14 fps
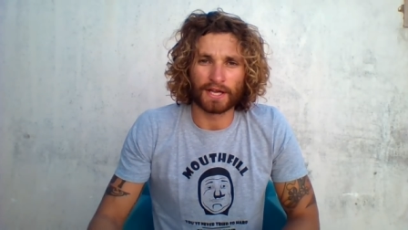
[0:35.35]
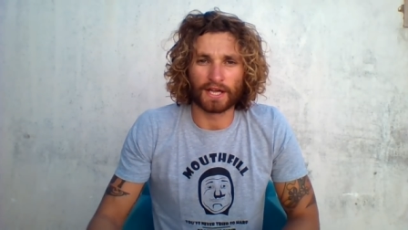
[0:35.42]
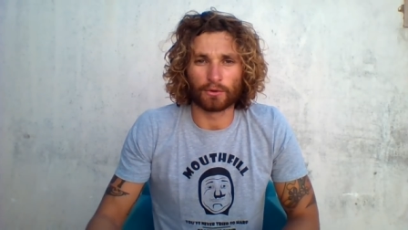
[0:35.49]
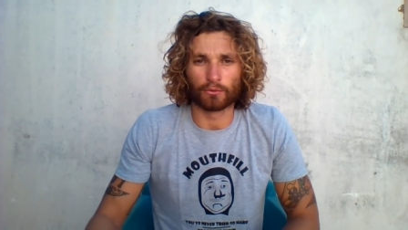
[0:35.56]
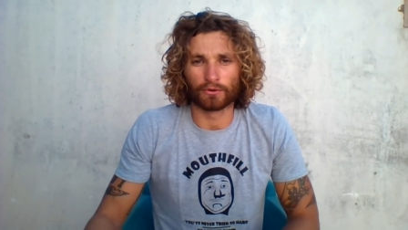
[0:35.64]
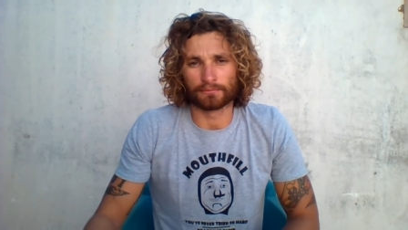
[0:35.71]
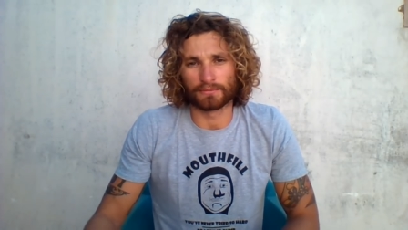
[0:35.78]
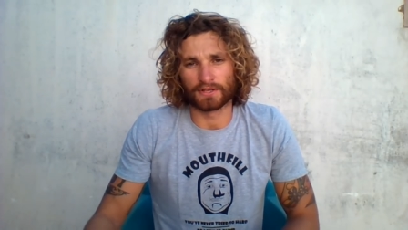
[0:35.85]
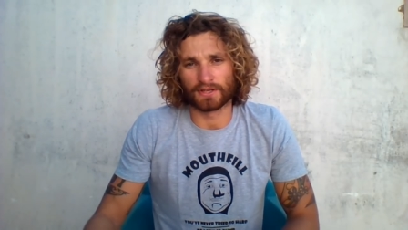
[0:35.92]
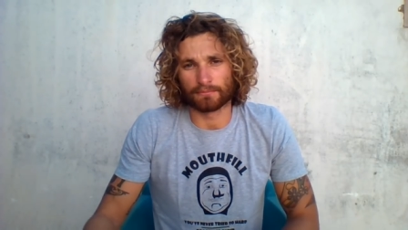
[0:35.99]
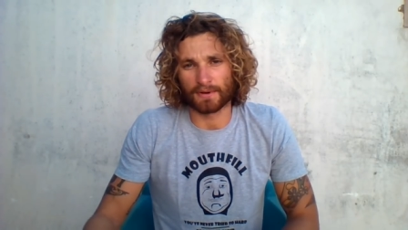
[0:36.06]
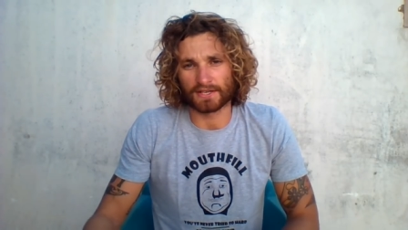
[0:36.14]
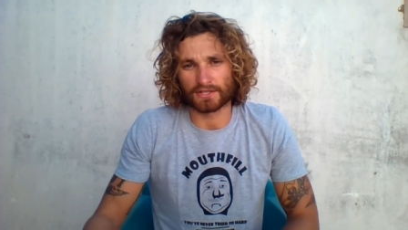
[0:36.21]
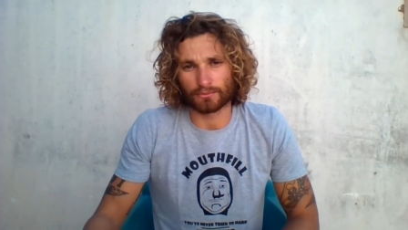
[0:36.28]
it wouldn't be the
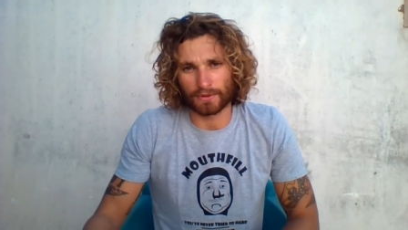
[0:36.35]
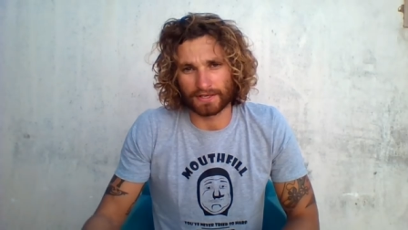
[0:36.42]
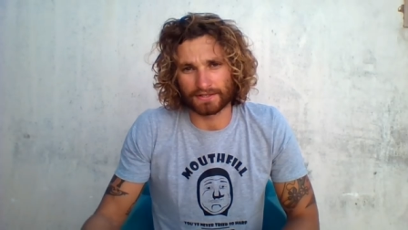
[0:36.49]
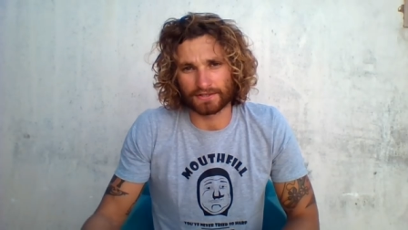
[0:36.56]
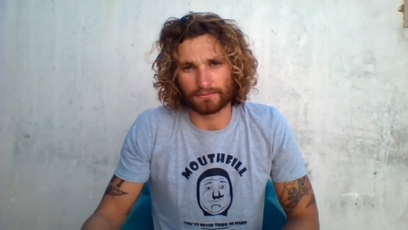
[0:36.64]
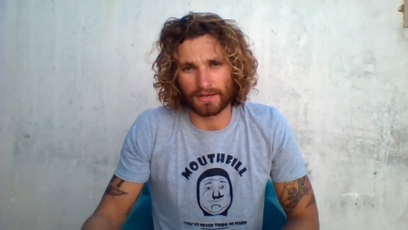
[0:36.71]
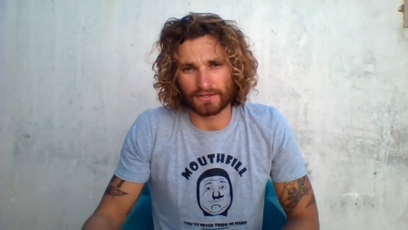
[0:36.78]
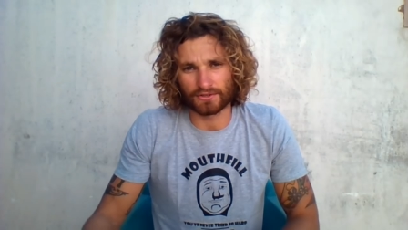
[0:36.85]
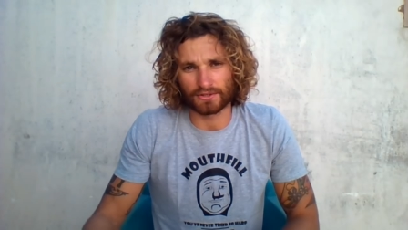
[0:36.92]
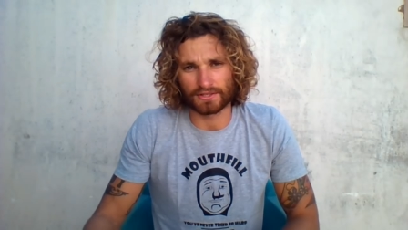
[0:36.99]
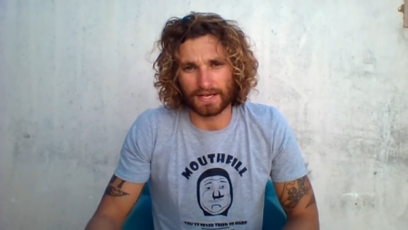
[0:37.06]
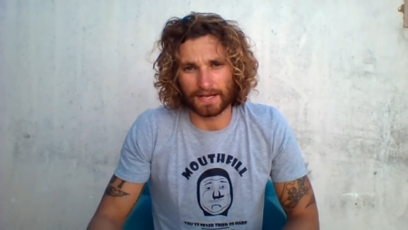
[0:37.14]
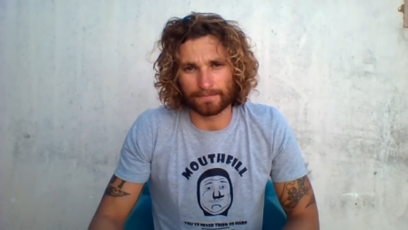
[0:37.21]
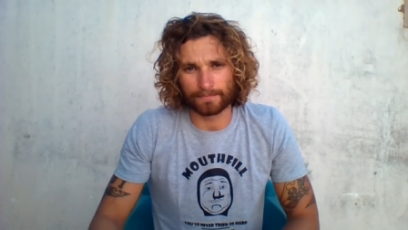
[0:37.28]
best way to spend your
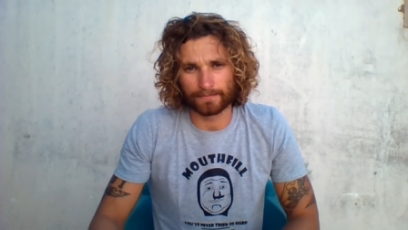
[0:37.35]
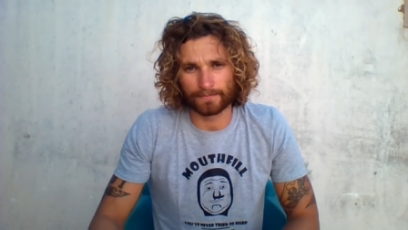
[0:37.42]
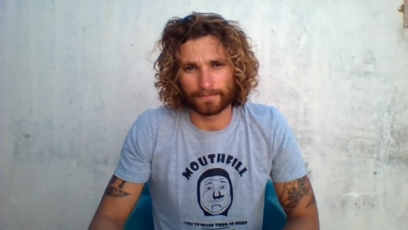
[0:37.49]
time.